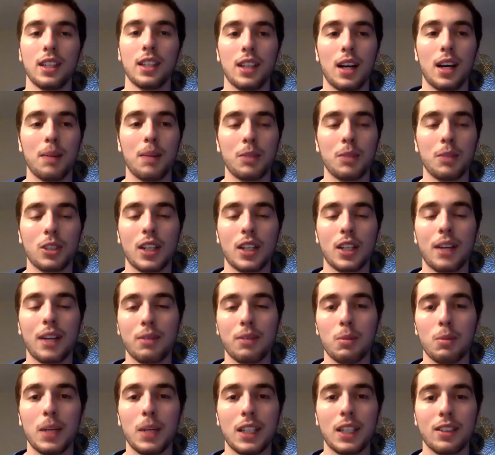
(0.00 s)
you're going to have to
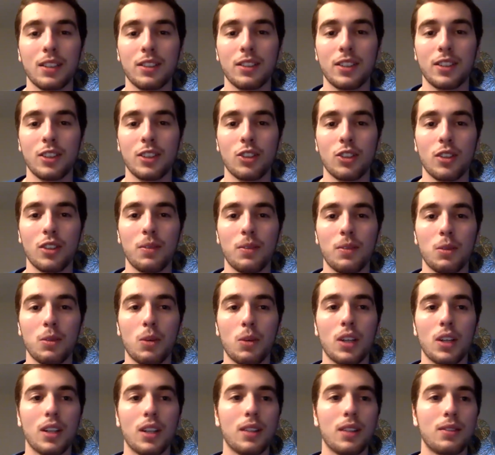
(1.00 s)
make a decision if you
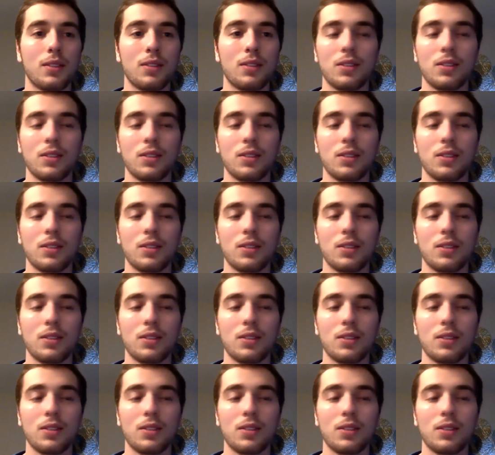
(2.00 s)
want to